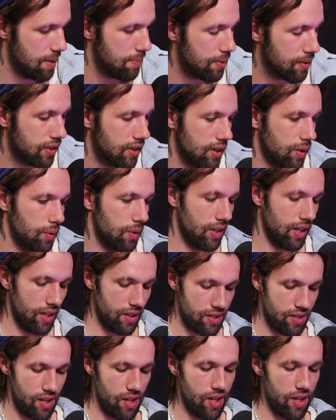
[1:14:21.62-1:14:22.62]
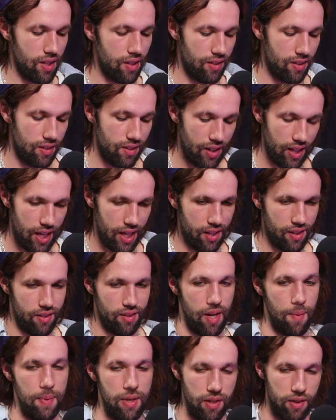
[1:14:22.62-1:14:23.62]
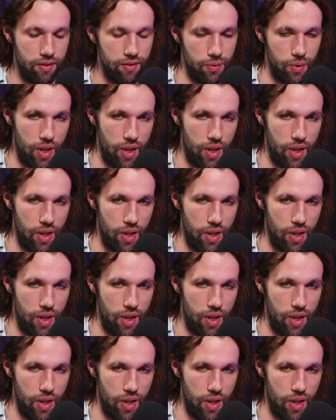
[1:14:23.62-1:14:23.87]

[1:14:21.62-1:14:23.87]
typically what I say, like, I mean,